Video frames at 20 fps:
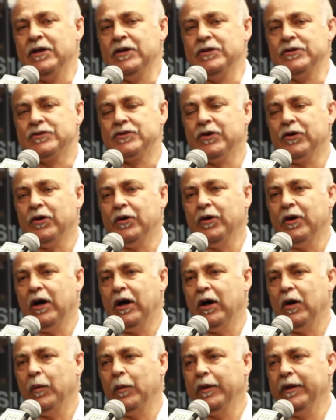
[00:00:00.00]
So
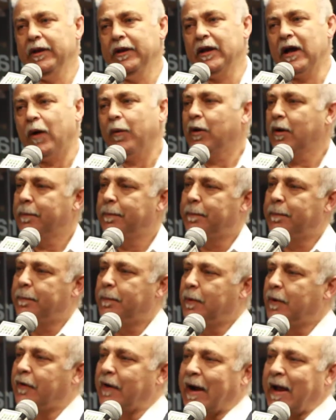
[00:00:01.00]
we, our
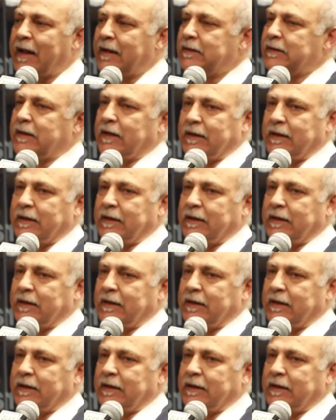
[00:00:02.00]
grand